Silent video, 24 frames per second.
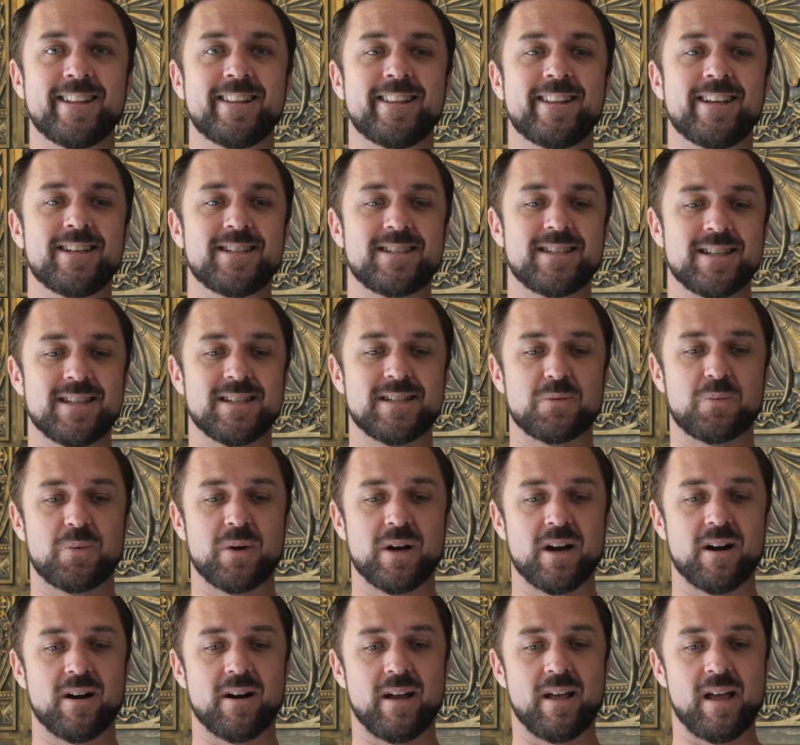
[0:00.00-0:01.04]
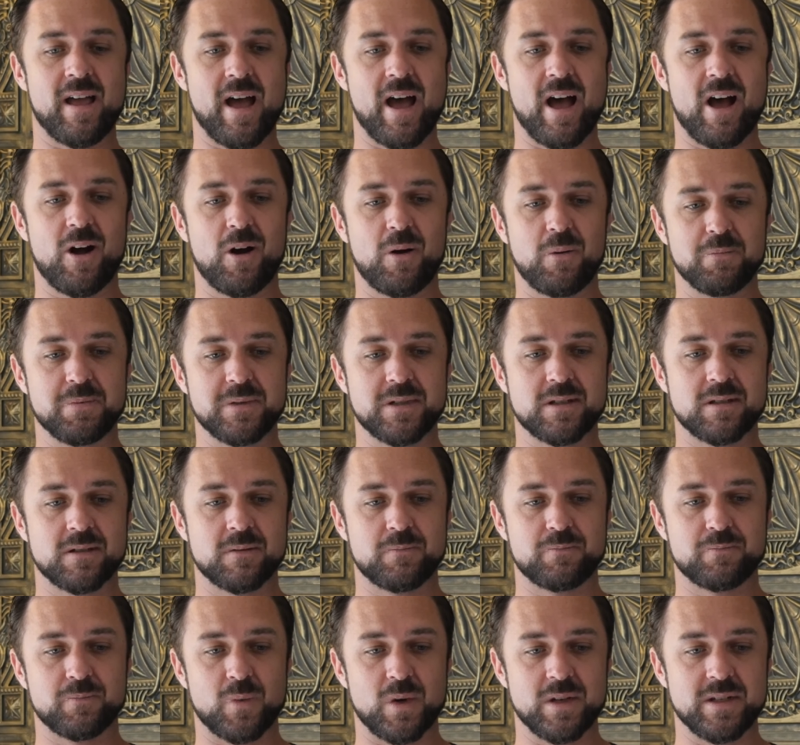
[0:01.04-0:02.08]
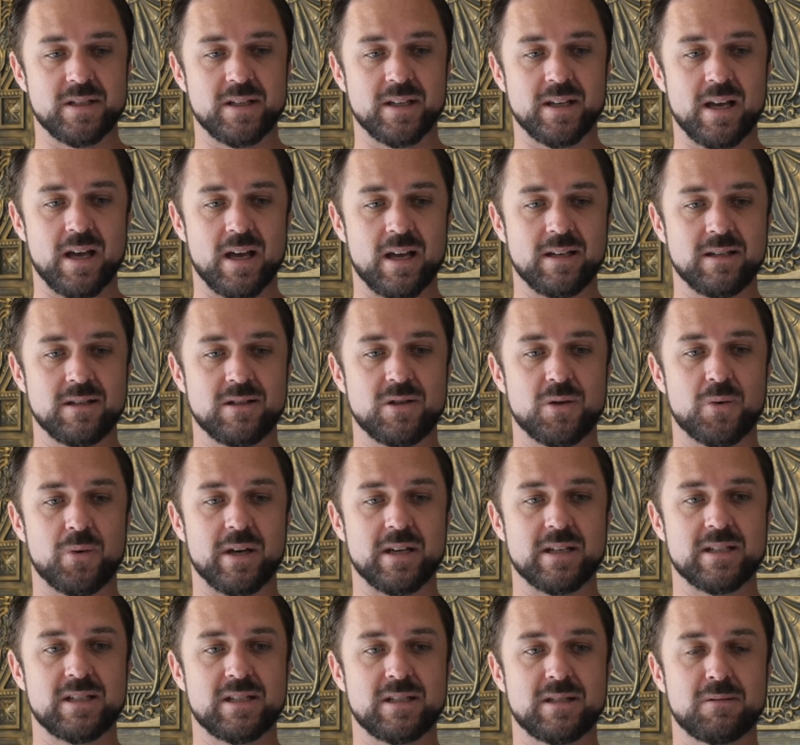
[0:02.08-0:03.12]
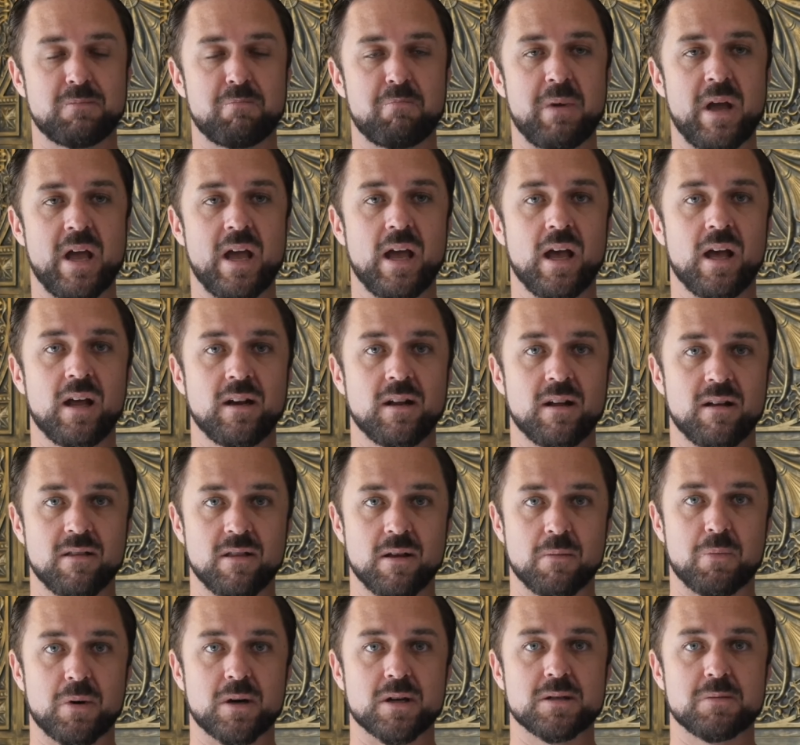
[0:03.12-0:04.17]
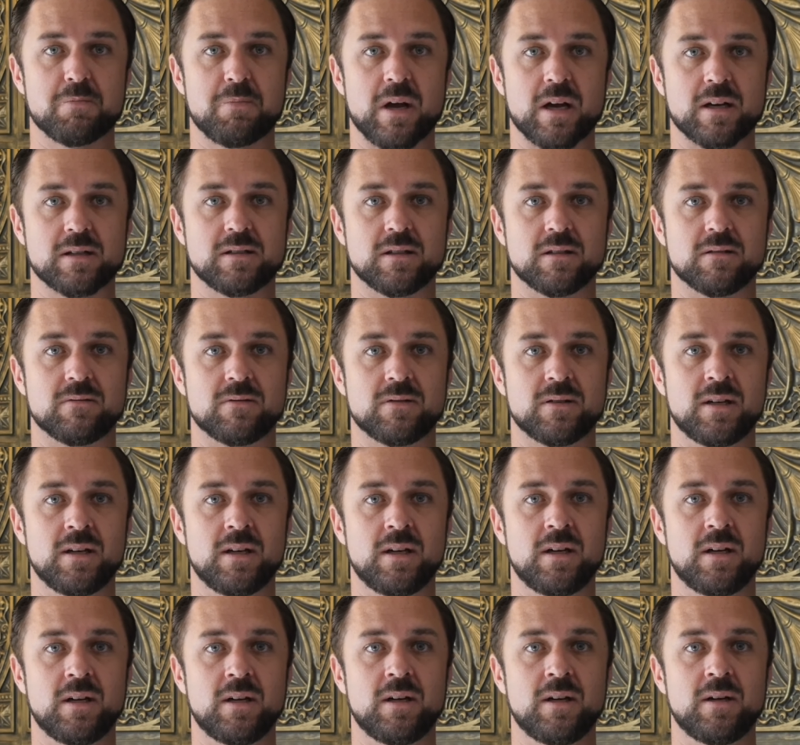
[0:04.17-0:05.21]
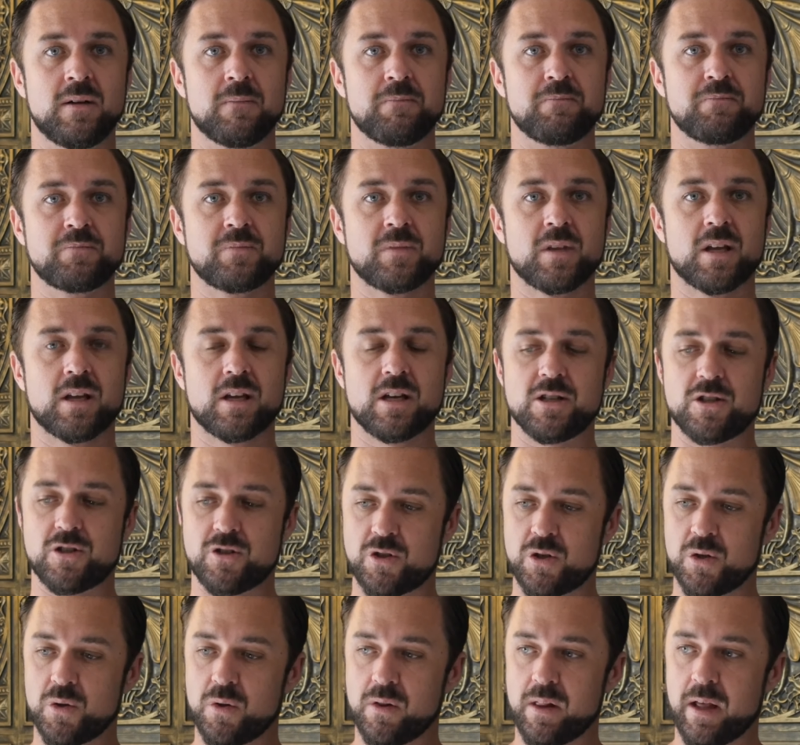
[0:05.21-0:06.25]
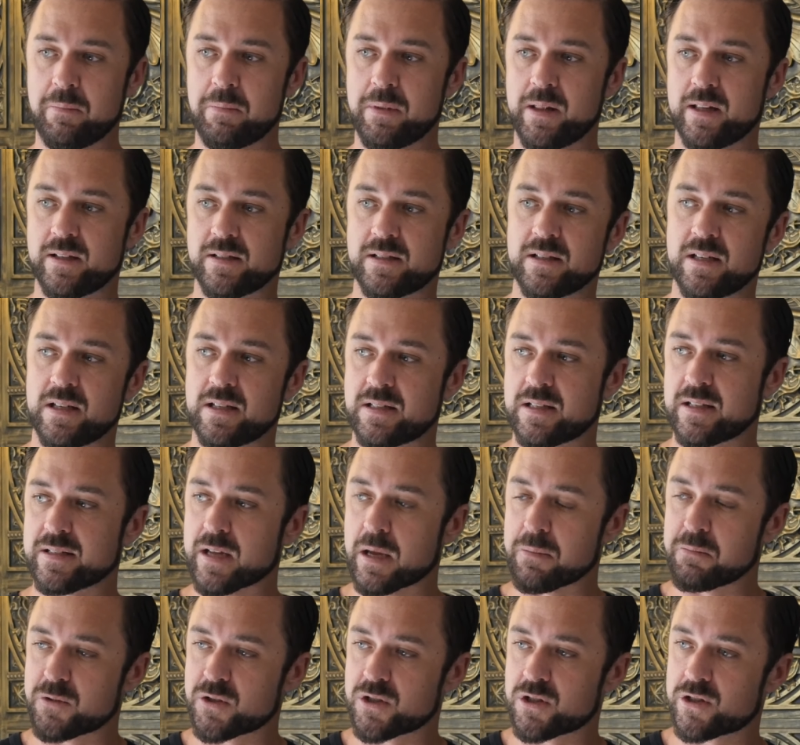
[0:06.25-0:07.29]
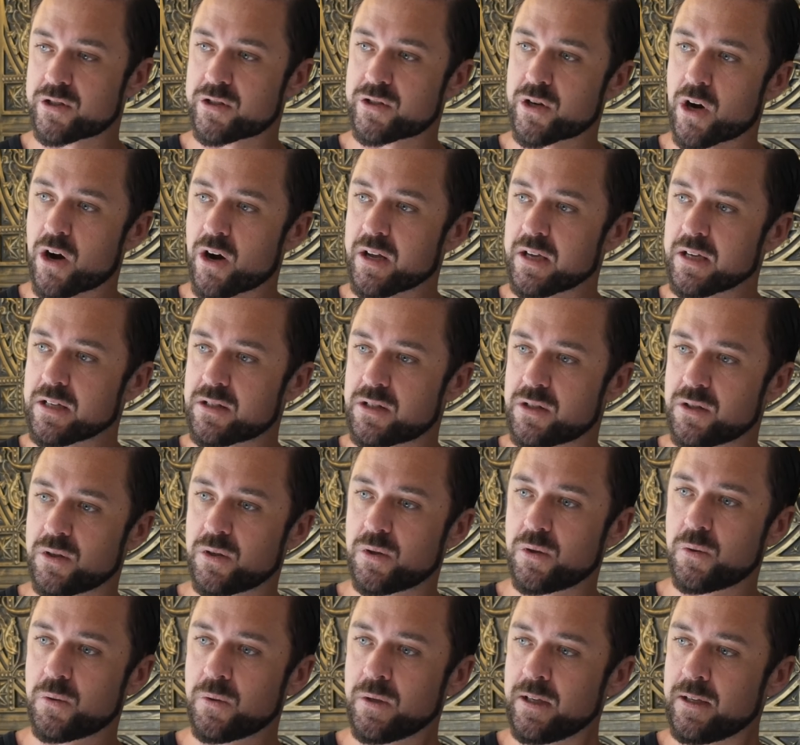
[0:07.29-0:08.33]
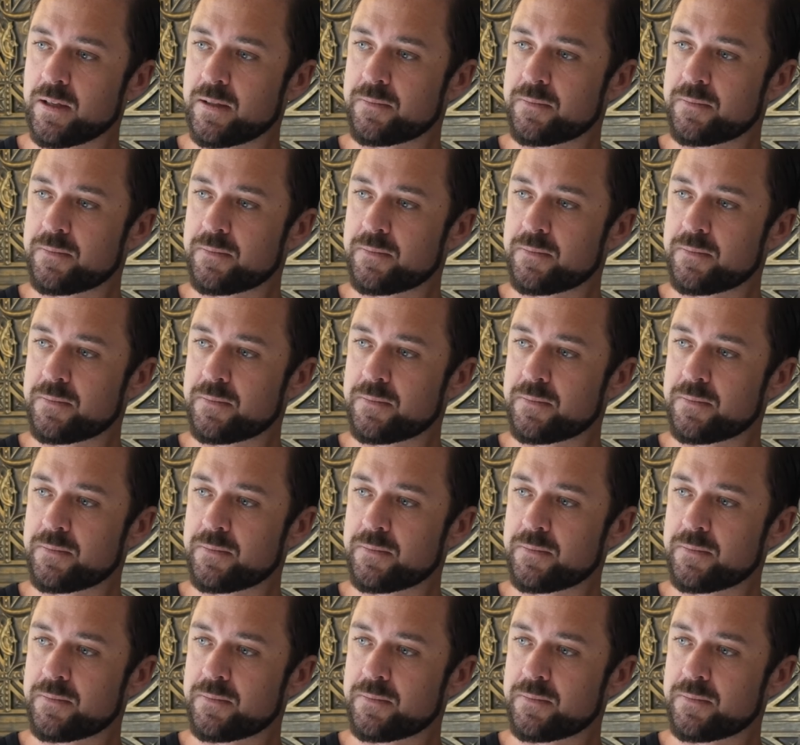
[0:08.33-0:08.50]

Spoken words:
this is where it helps, once again, to expand the perspective. Because true limitlessness, as I'm starting to